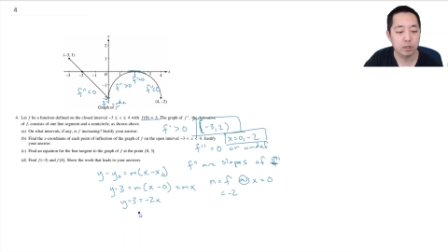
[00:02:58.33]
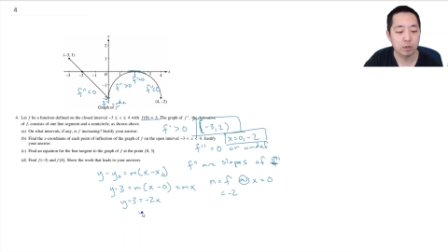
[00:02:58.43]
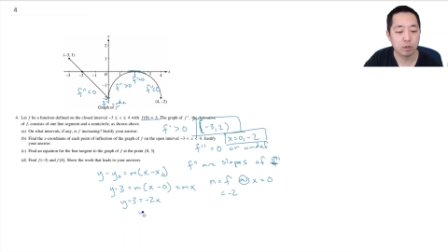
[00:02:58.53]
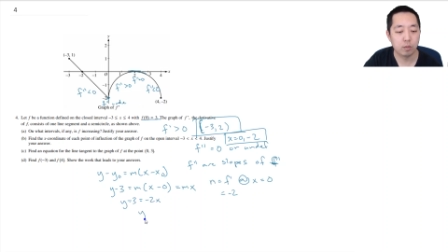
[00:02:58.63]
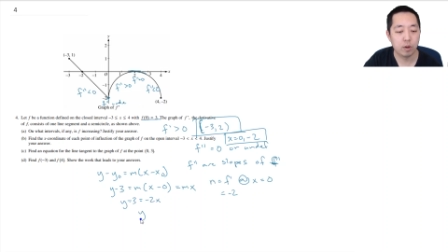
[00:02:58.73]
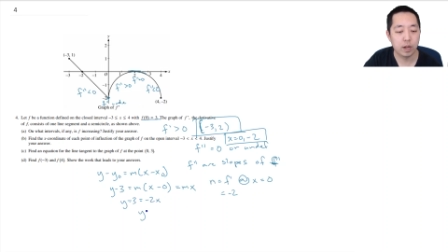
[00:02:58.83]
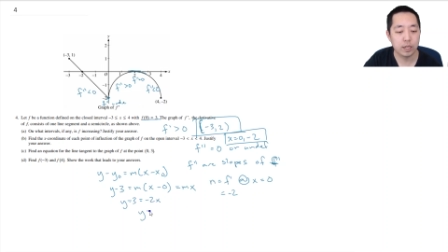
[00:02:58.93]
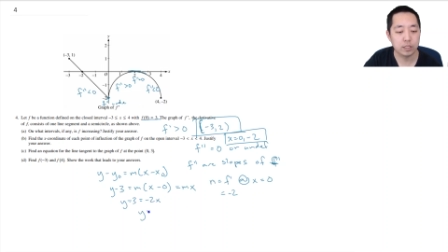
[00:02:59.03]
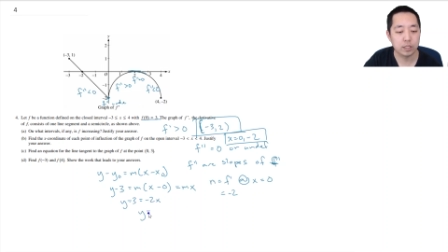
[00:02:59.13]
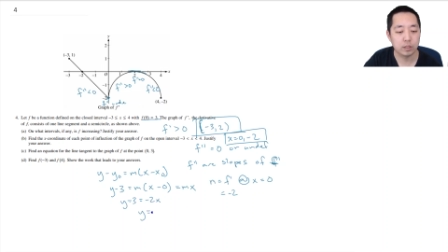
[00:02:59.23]
or y
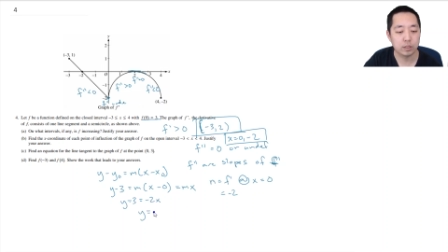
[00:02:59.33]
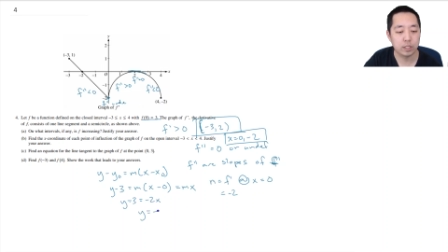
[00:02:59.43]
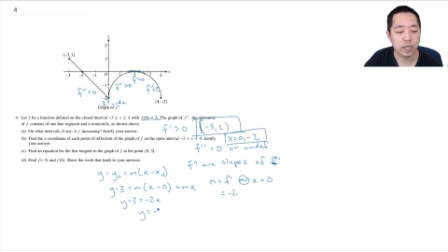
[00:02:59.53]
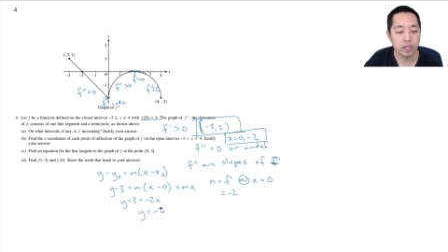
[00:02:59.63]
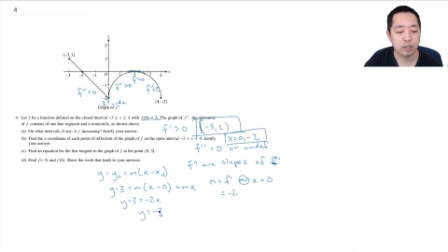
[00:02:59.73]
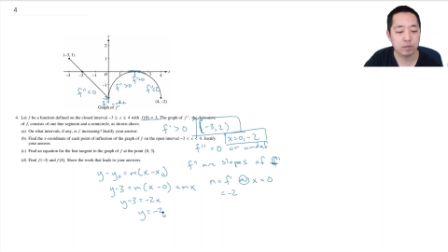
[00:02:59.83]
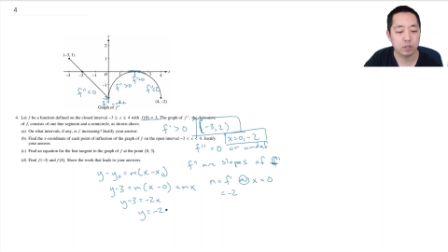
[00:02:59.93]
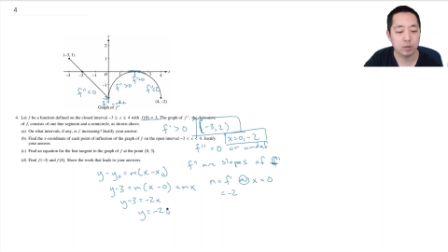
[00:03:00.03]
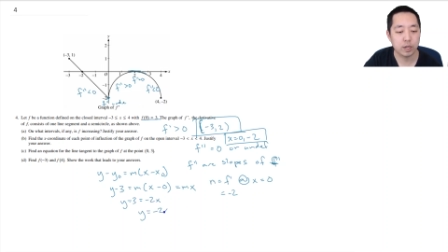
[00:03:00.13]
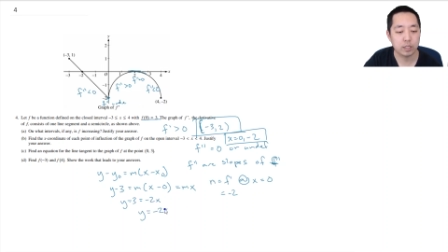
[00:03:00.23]
is equal to negative
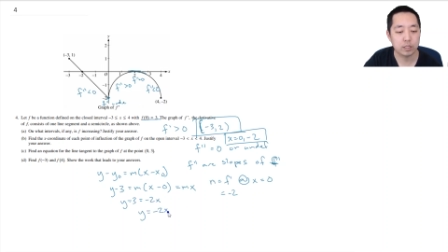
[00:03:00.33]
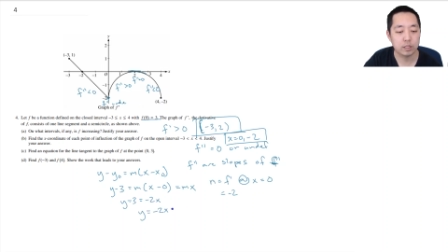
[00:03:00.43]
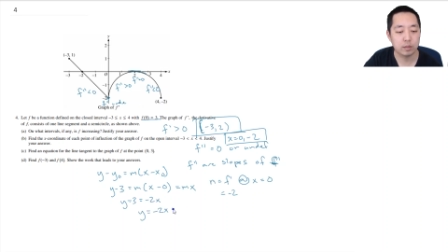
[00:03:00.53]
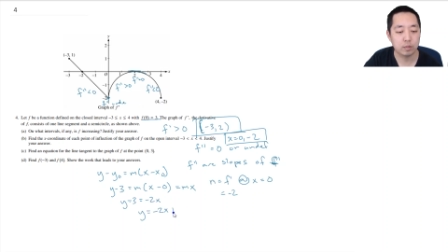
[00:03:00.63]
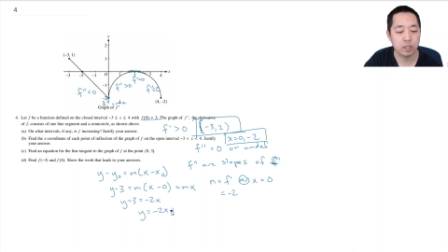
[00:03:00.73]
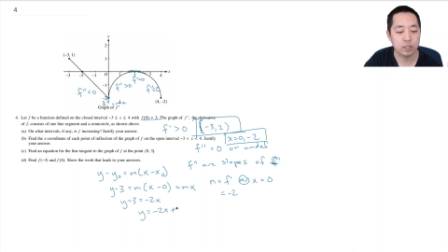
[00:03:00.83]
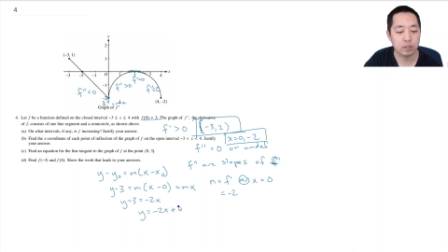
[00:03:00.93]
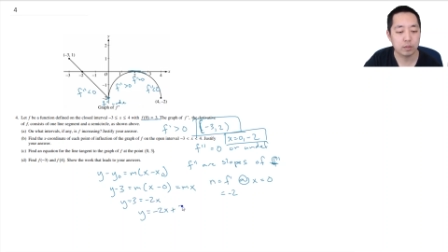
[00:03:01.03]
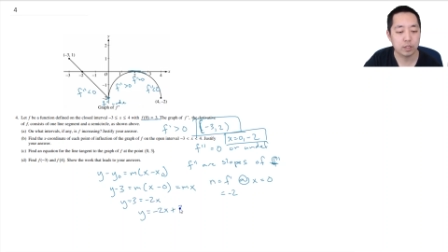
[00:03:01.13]
2x plus 3.